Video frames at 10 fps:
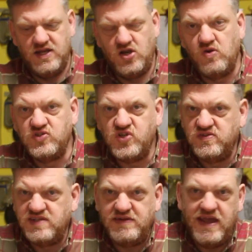Long
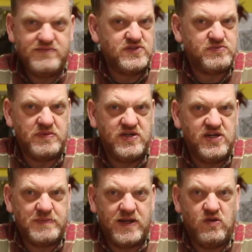johns. Everyone's probably
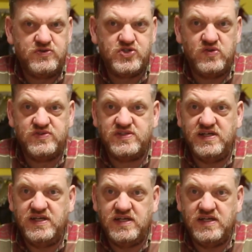heard about long johns.